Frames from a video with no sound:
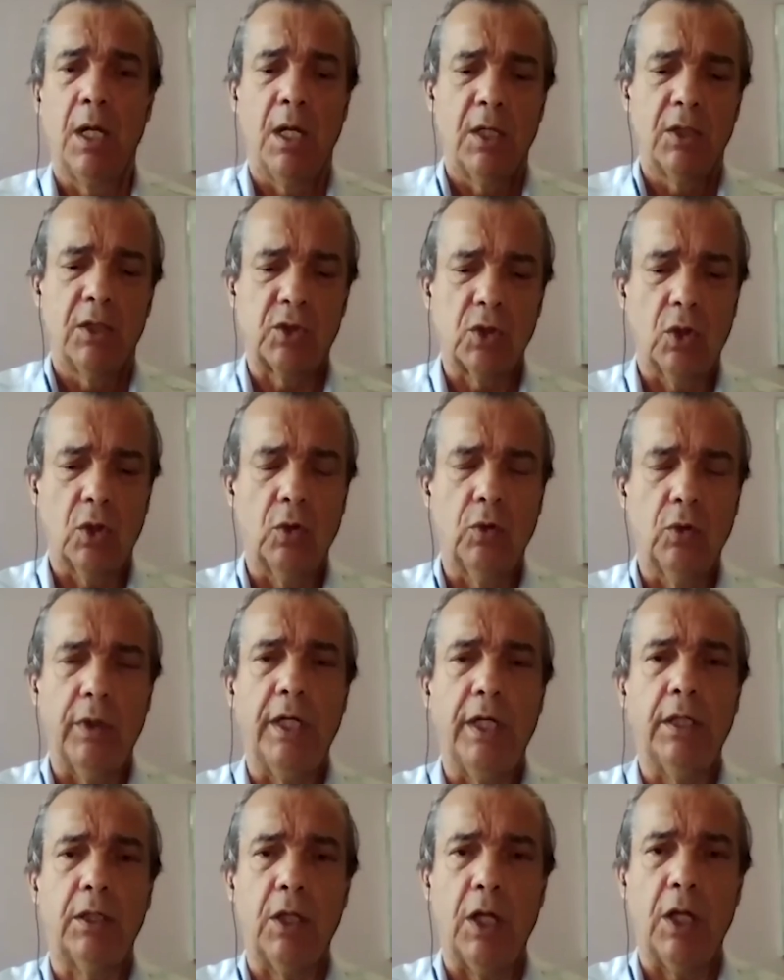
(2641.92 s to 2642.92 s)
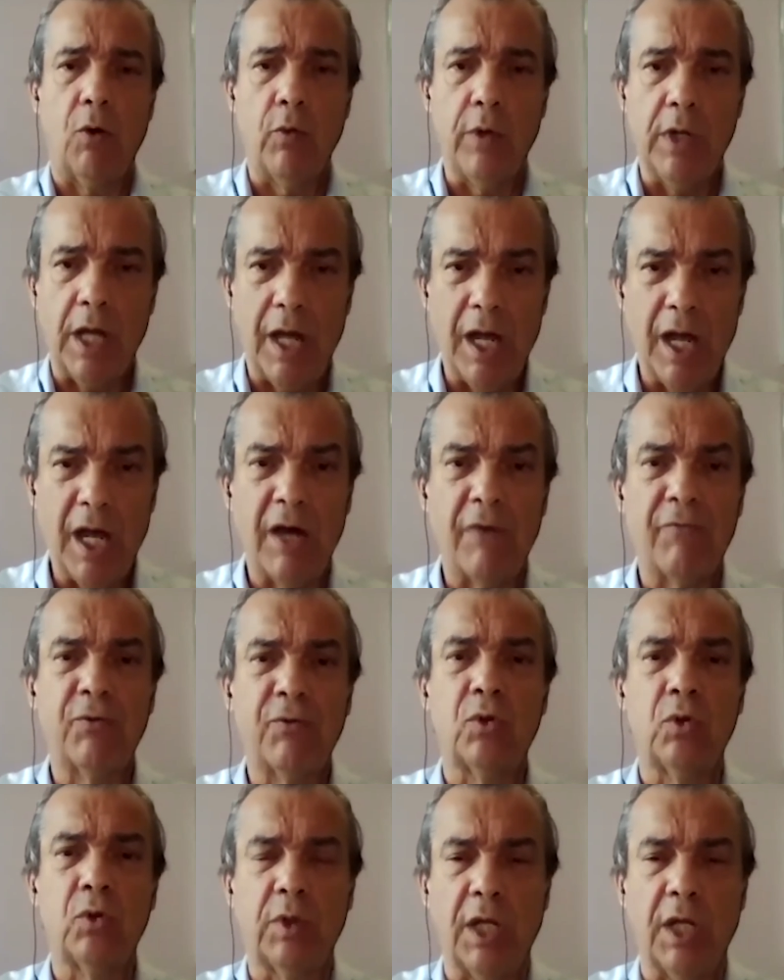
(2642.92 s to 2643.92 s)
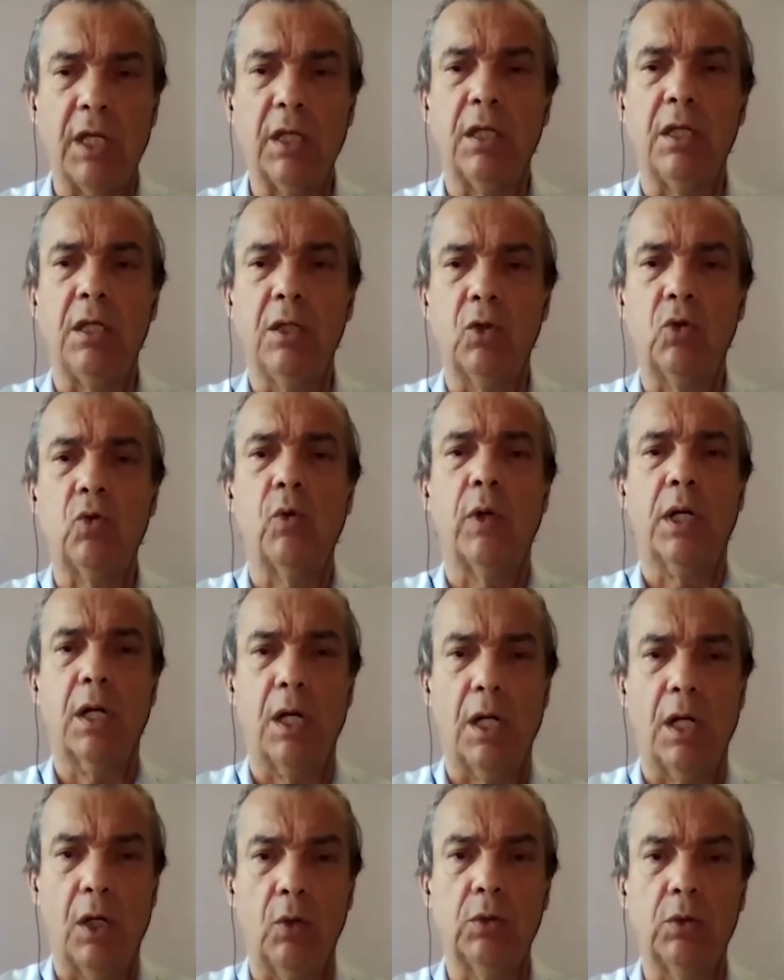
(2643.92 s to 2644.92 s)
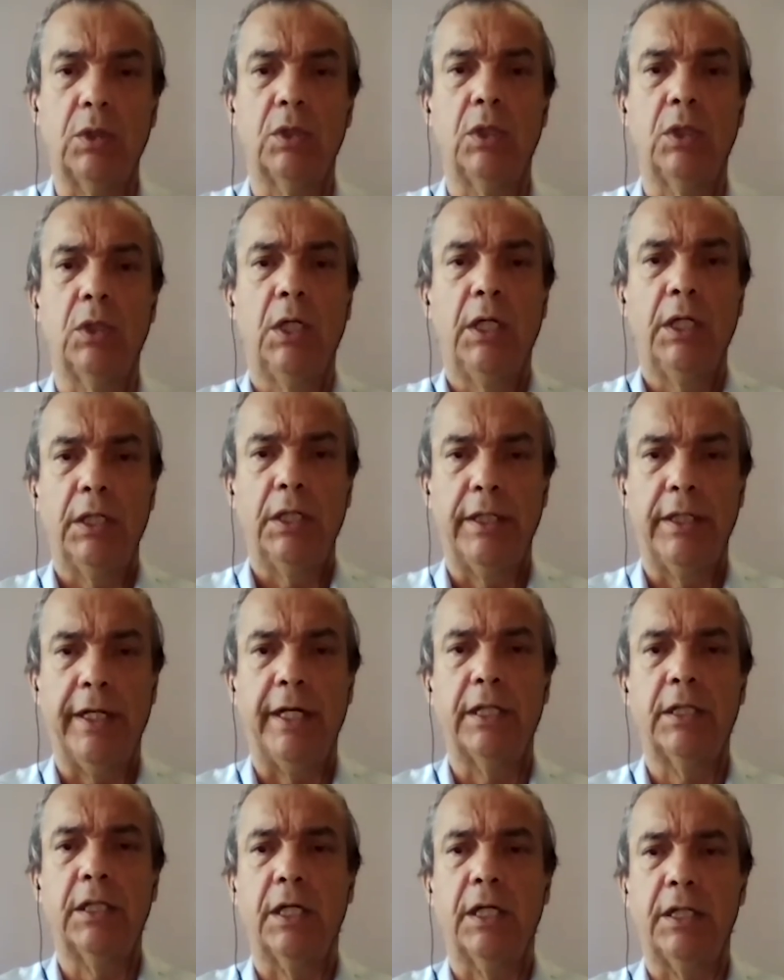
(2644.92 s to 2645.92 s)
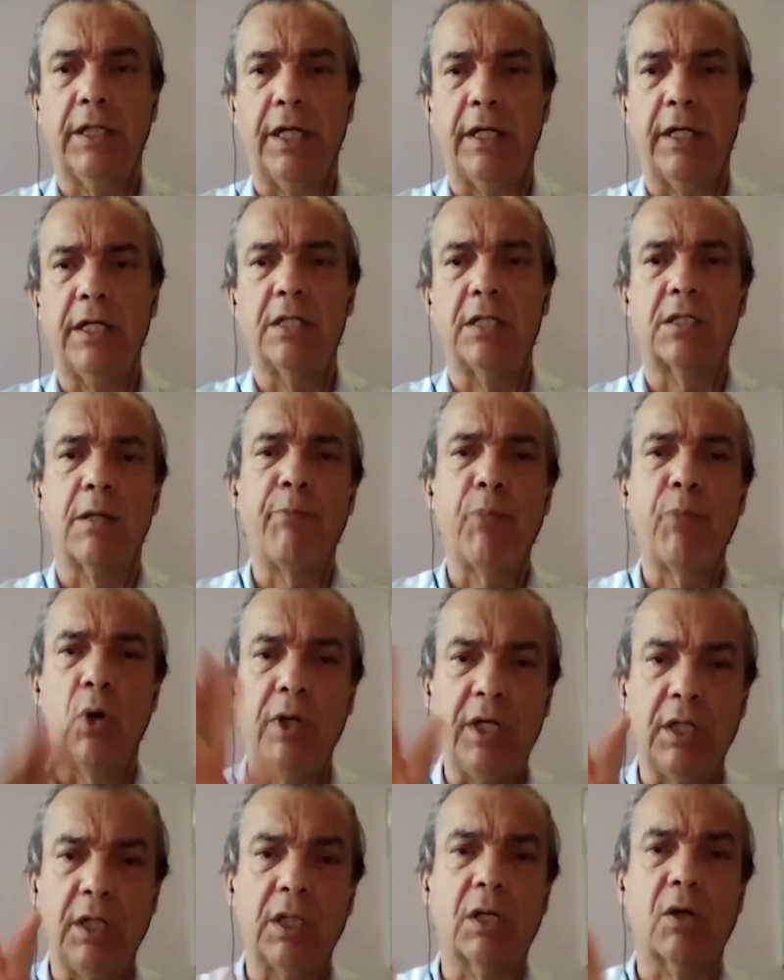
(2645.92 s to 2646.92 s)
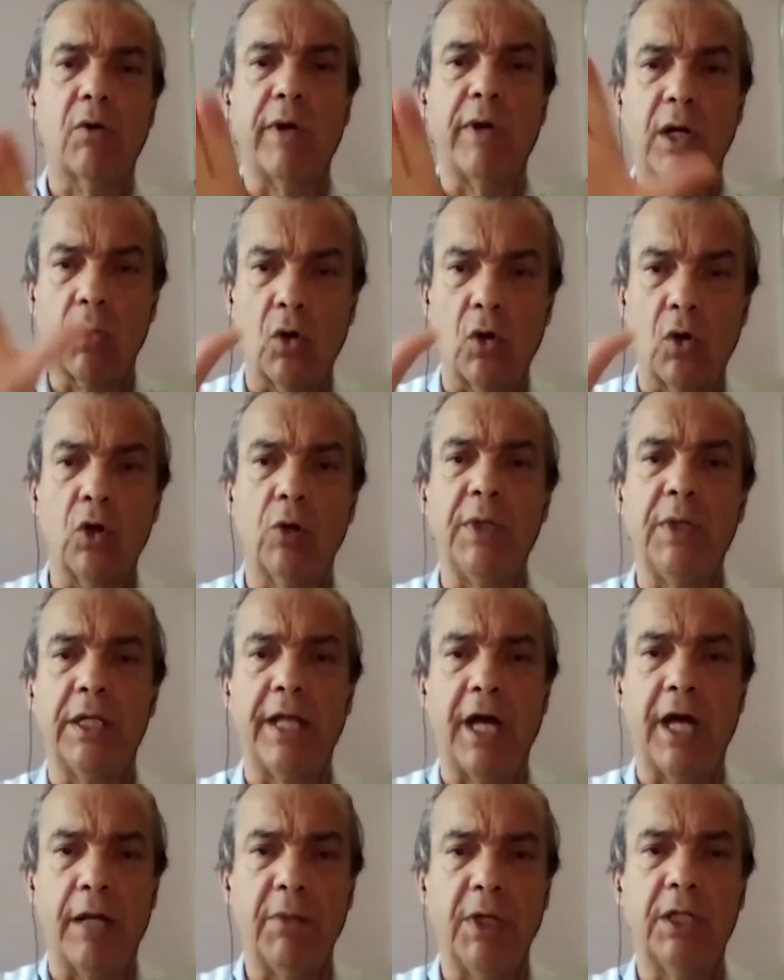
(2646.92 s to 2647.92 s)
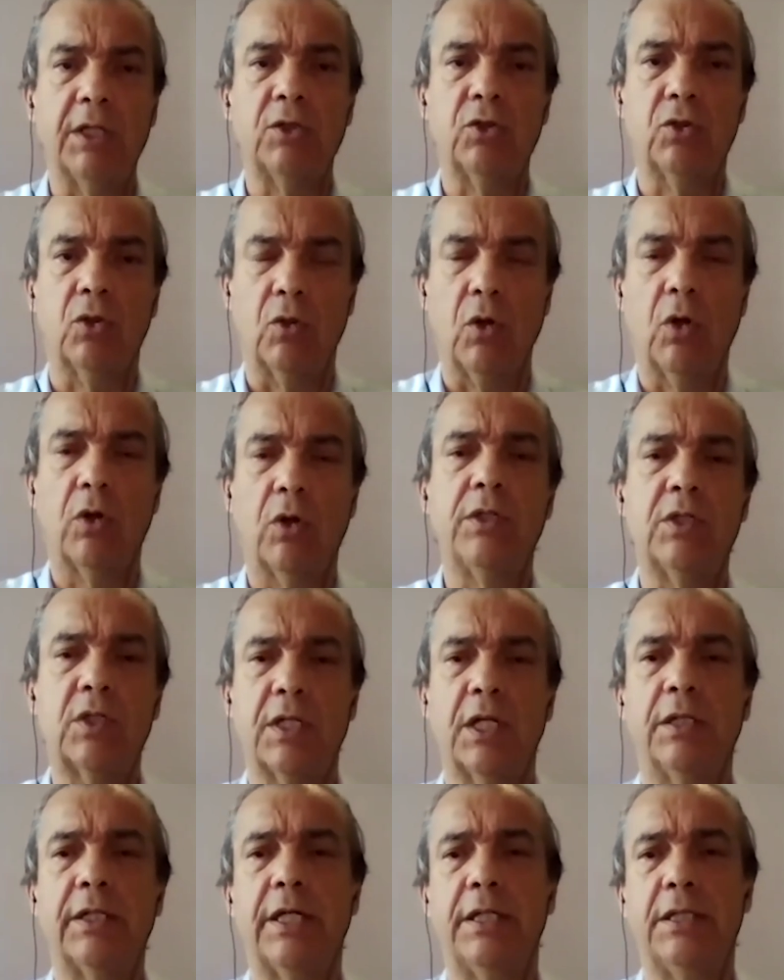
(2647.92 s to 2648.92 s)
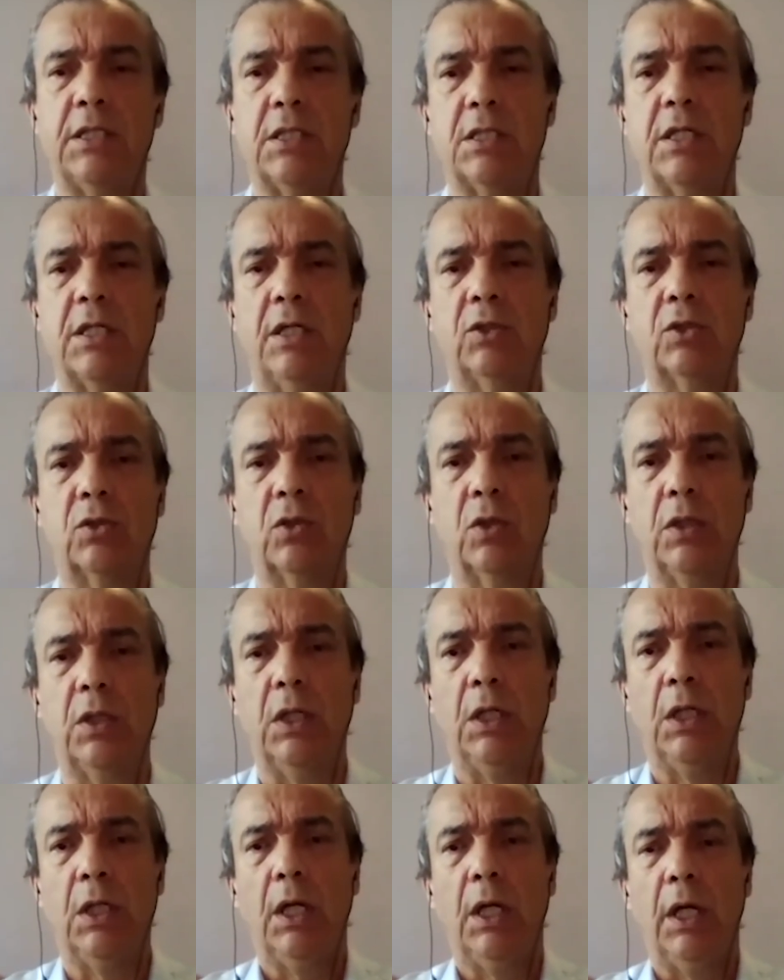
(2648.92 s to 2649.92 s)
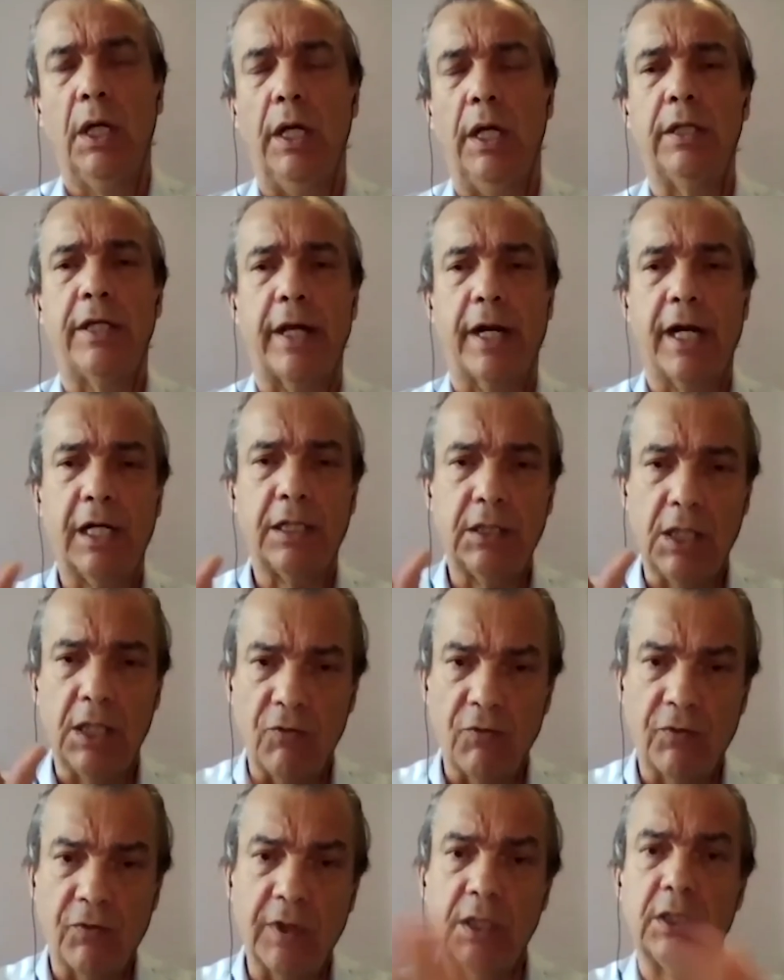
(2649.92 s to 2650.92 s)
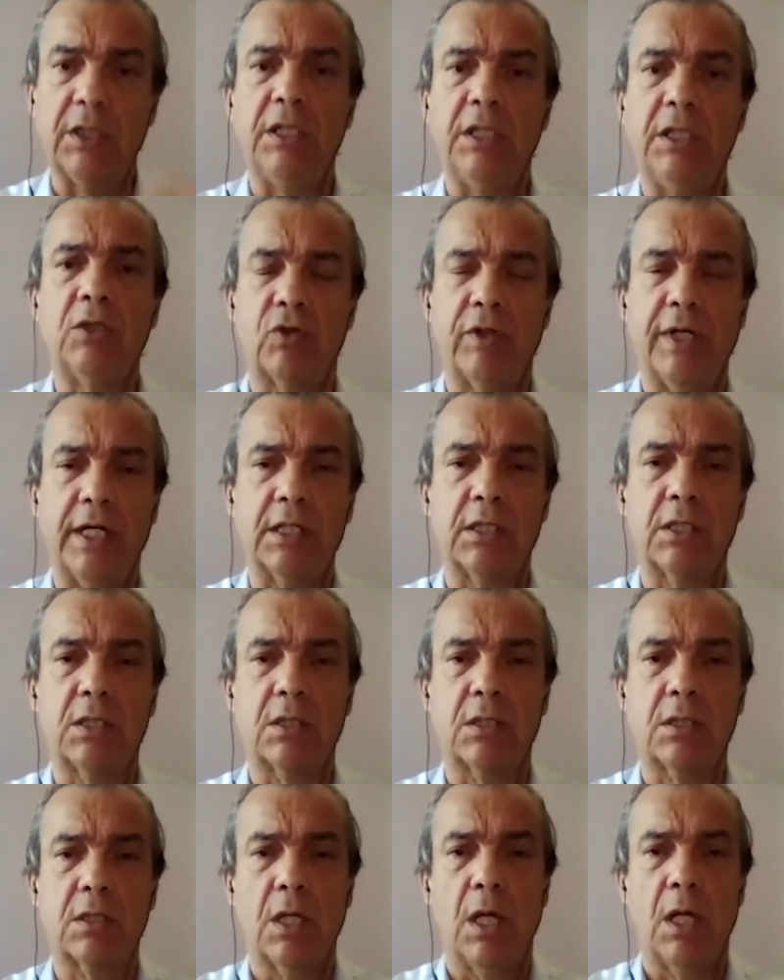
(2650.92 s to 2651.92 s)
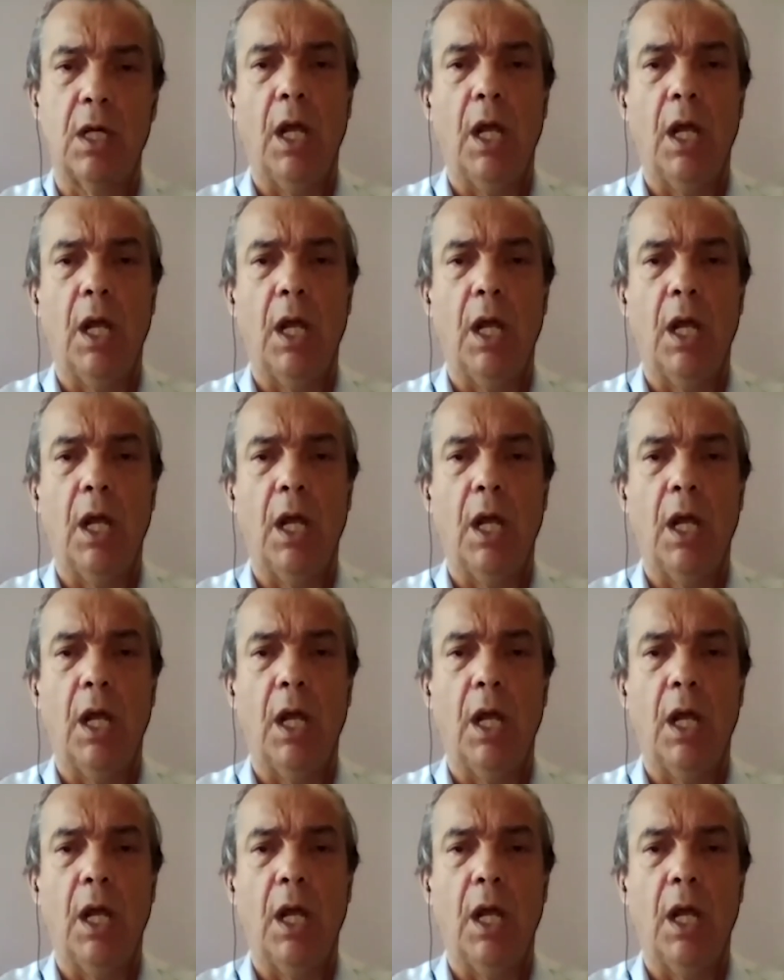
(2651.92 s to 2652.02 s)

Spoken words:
So we have to take into account that there is a political economy dimension on standardization, and there are different interests.